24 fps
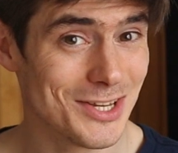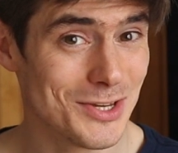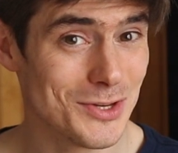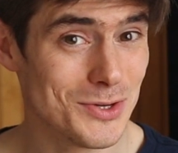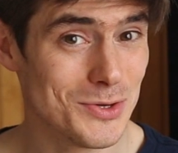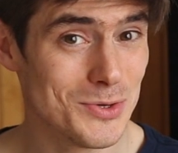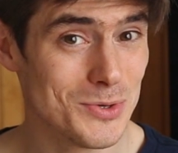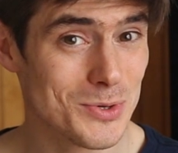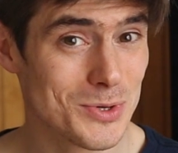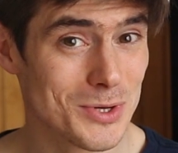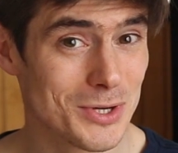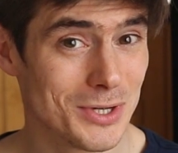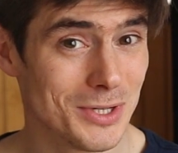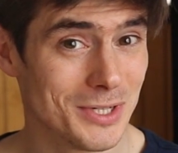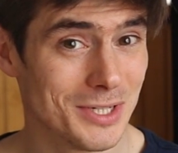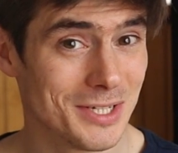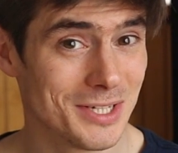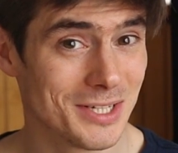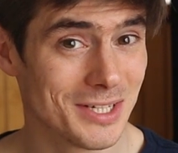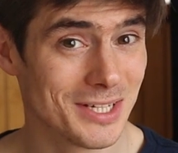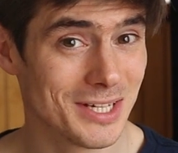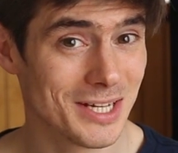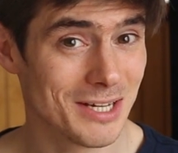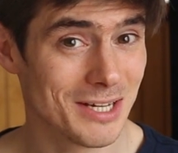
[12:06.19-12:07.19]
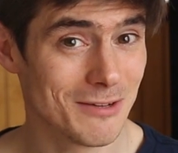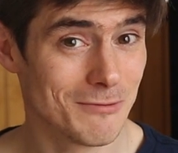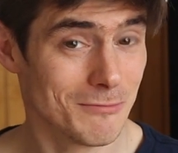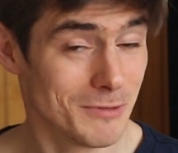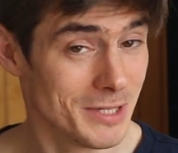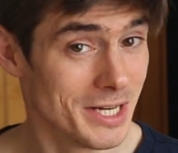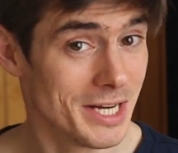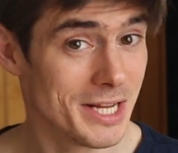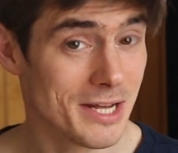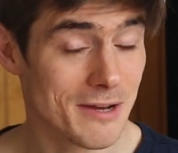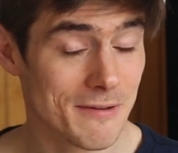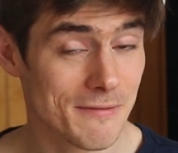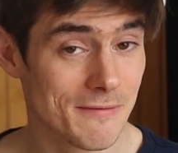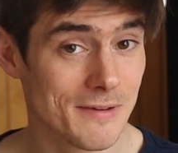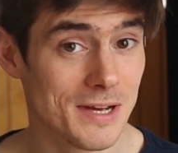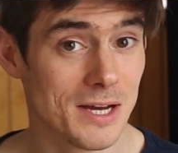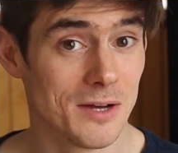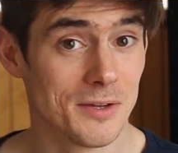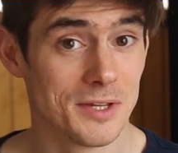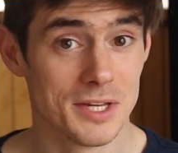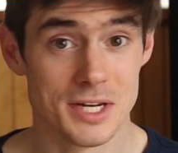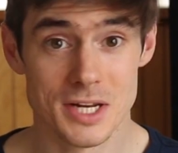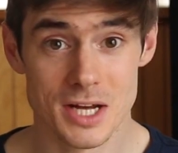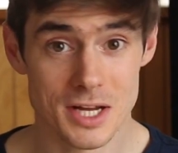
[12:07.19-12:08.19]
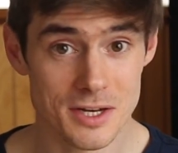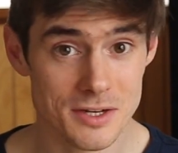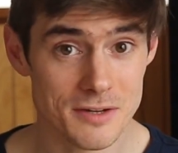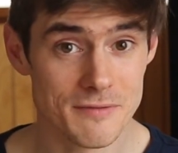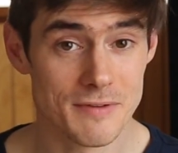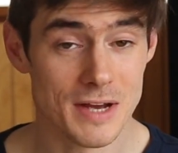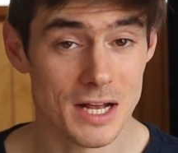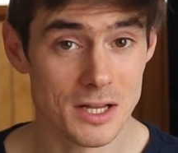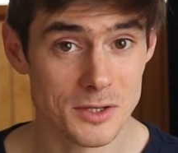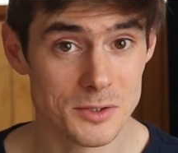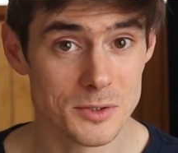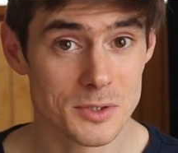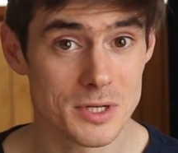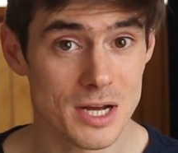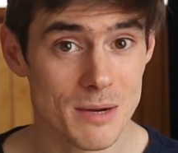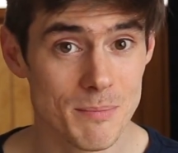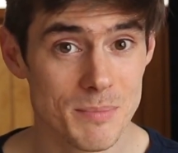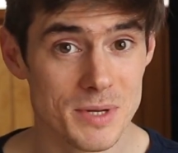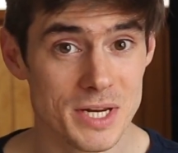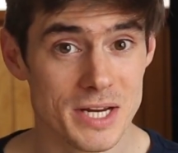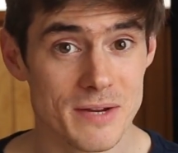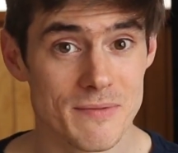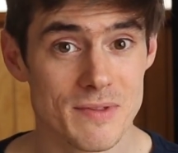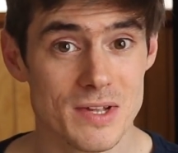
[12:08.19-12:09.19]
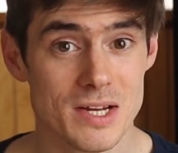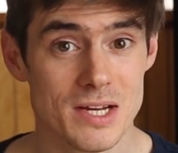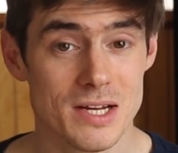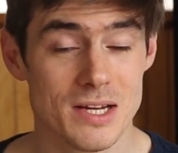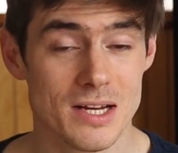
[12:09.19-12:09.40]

You could really have found an undervalued company.